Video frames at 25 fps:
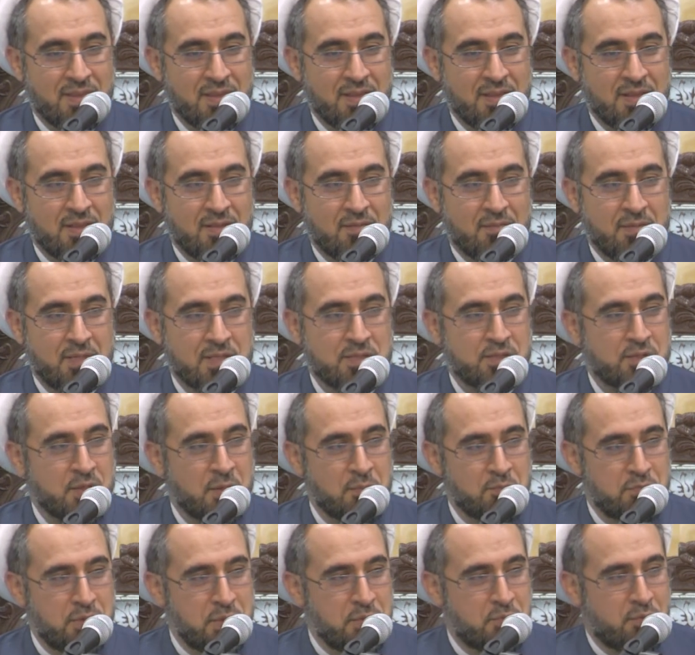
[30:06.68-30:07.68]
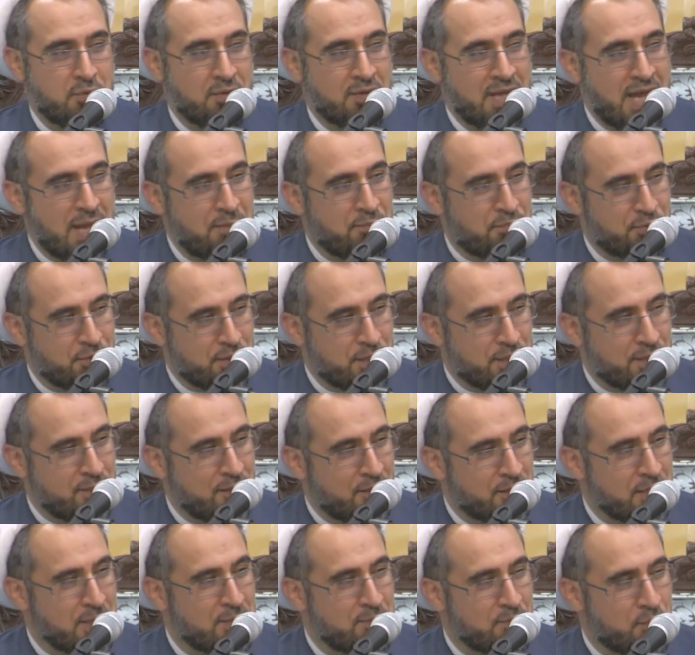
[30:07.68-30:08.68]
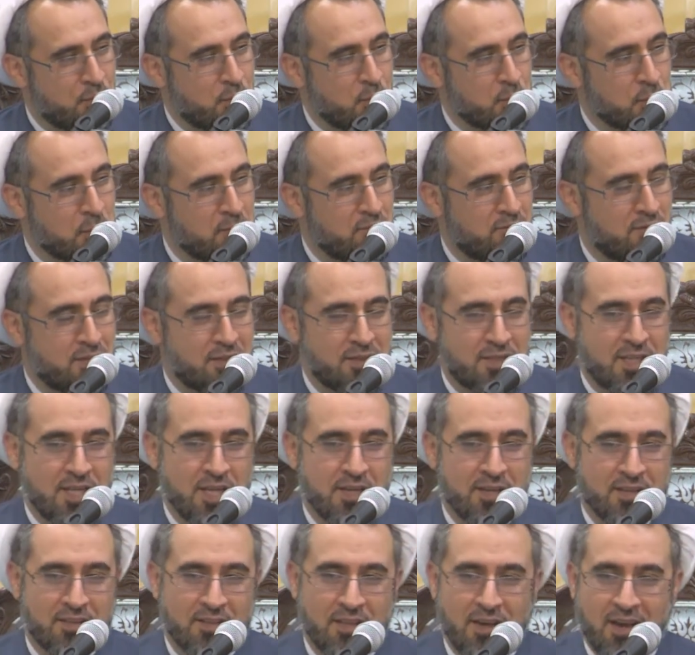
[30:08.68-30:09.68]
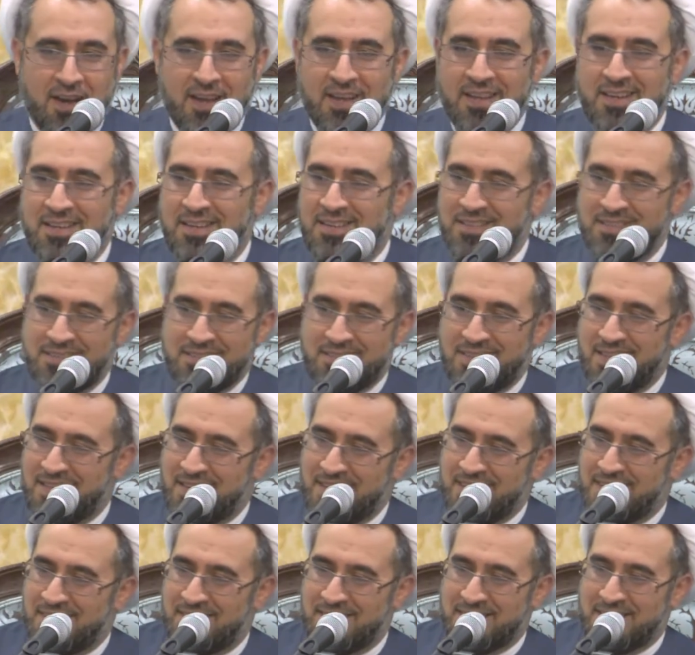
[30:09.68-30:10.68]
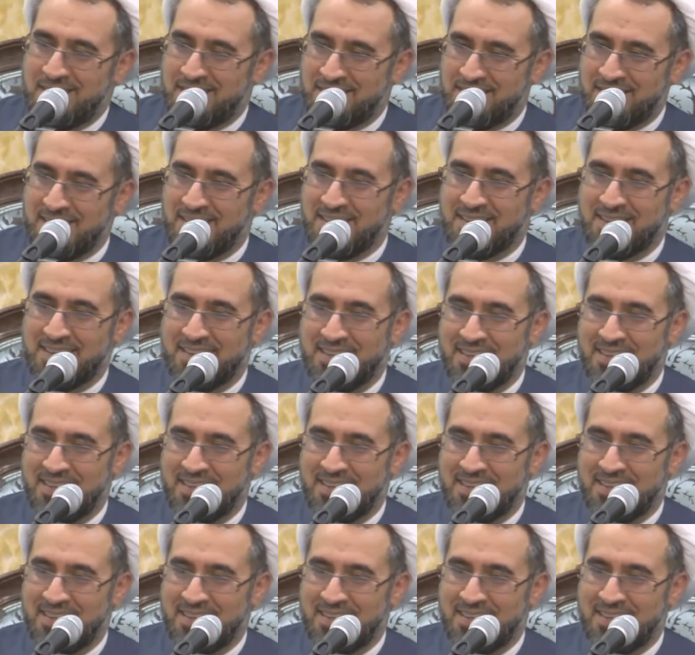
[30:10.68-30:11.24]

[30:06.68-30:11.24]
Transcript: As some people apparently are important, when they die, they get nothing.